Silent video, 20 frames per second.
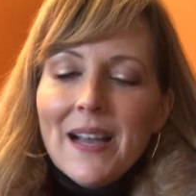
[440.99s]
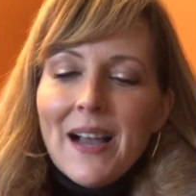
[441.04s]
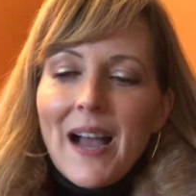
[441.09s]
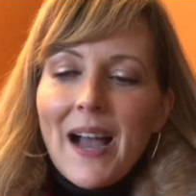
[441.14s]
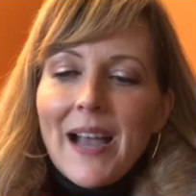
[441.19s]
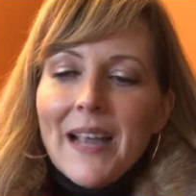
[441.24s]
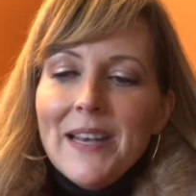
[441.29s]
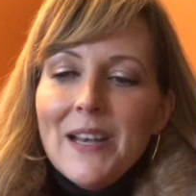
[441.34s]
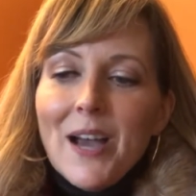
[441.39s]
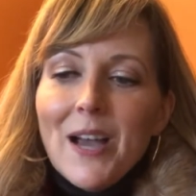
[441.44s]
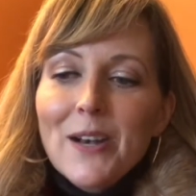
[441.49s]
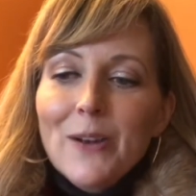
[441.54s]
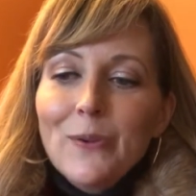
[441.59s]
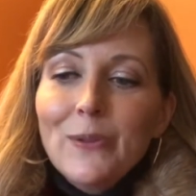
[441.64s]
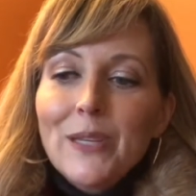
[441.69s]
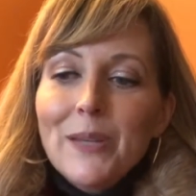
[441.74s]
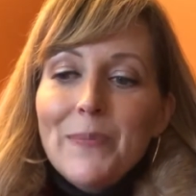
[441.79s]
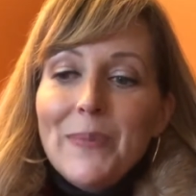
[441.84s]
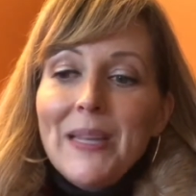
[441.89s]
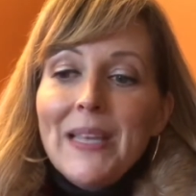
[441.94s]
I not
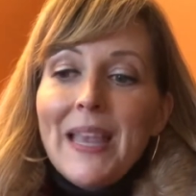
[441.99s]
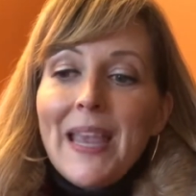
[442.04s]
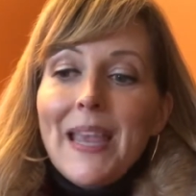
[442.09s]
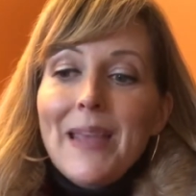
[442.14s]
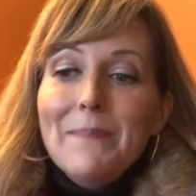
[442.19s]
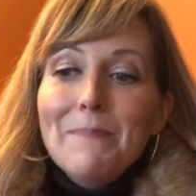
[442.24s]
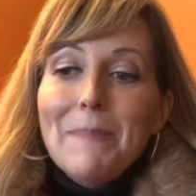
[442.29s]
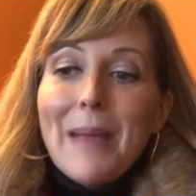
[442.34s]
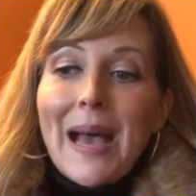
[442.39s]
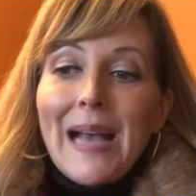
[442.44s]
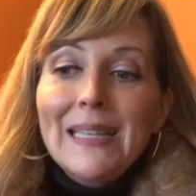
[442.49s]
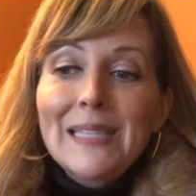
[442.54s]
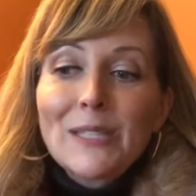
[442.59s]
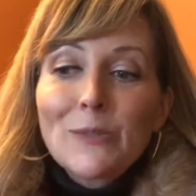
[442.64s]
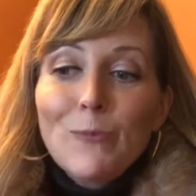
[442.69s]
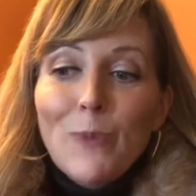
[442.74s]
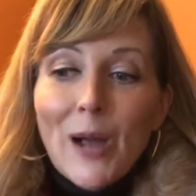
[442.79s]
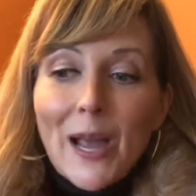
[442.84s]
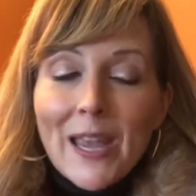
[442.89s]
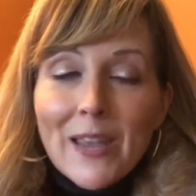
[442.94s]
only became Matt's
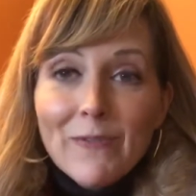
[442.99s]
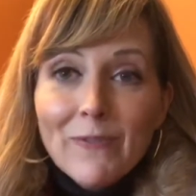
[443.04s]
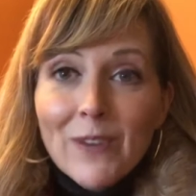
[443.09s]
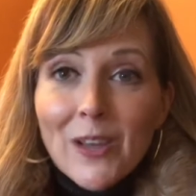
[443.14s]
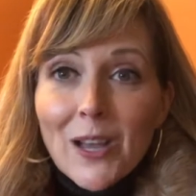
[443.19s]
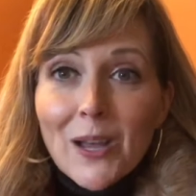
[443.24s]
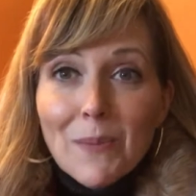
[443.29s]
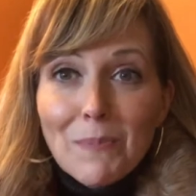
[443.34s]
wife,